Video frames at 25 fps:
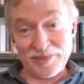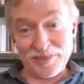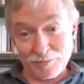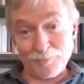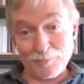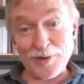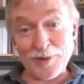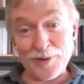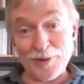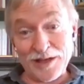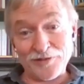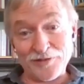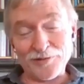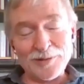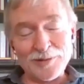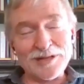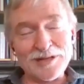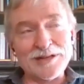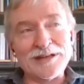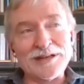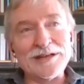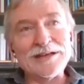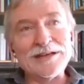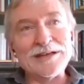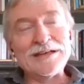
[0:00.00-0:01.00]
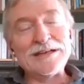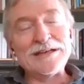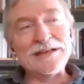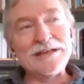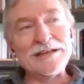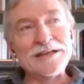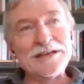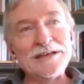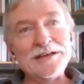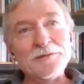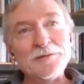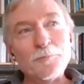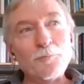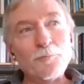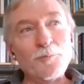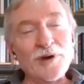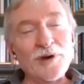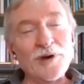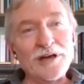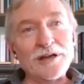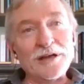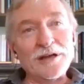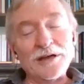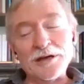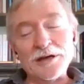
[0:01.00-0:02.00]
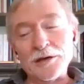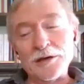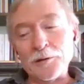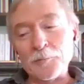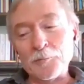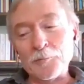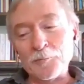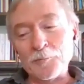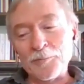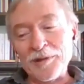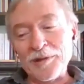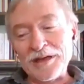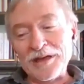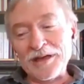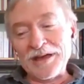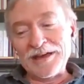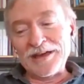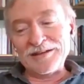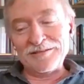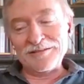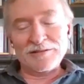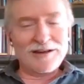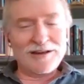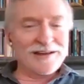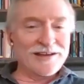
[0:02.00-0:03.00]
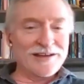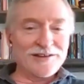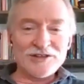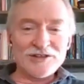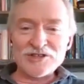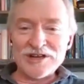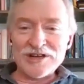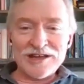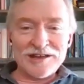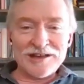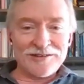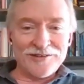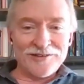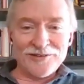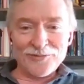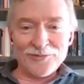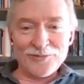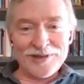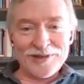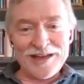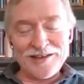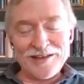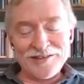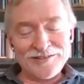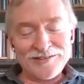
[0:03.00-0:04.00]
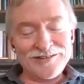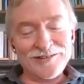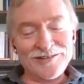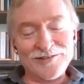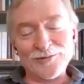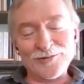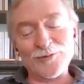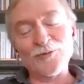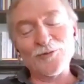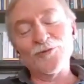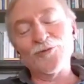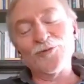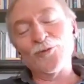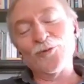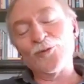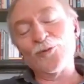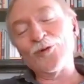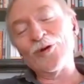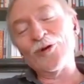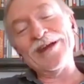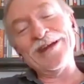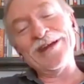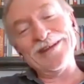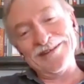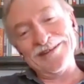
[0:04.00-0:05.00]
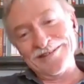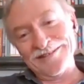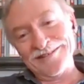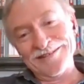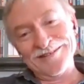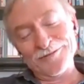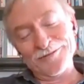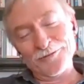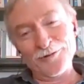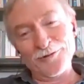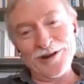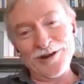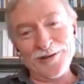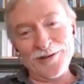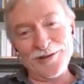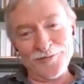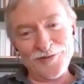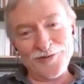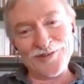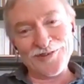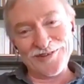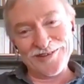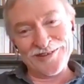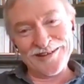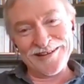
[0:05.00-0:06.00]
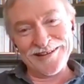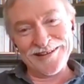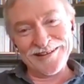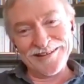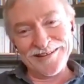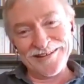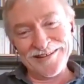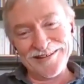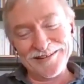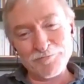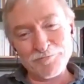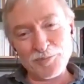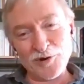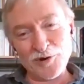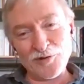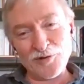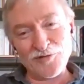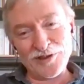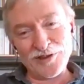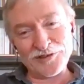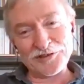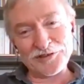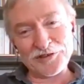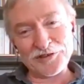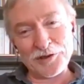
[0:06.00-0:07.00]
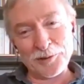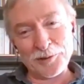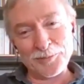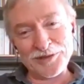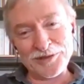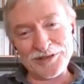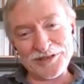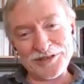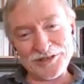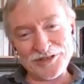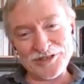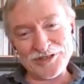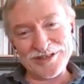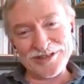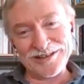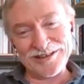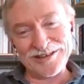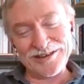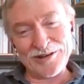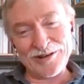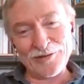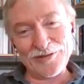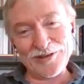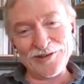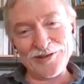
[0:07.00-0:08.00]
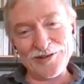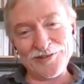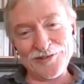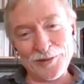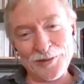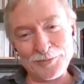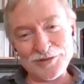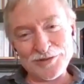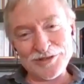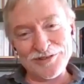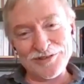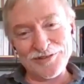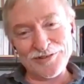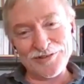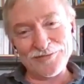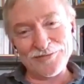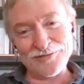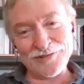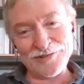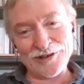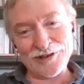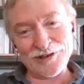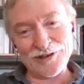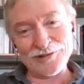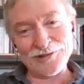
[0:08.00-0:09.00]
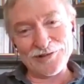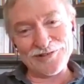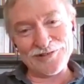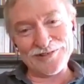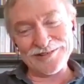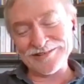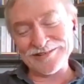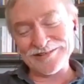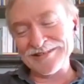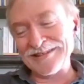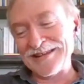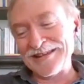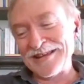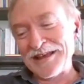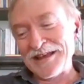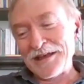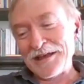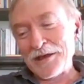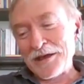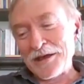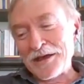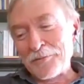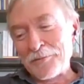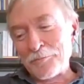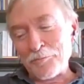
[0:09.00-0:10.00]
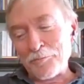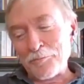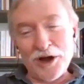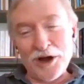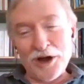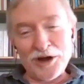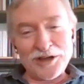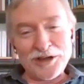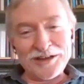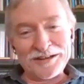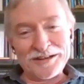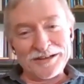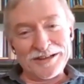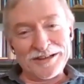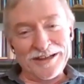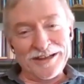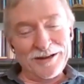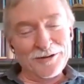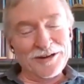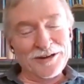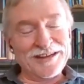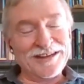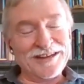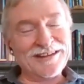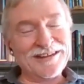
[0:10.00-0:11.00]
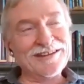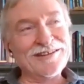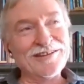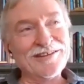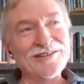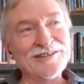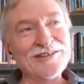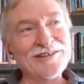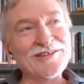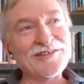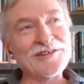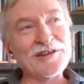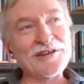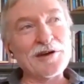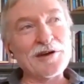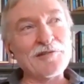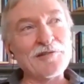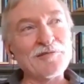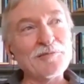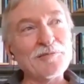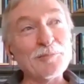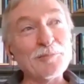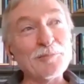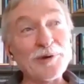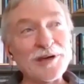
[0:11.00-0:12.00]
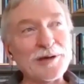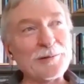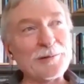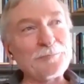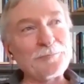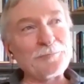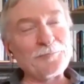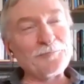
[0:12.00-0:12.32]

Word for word: possibility. But um, and and Sheikh has had just great riffs on perfect competition and all the assumptions involved, and market clearing, and all this stuff. But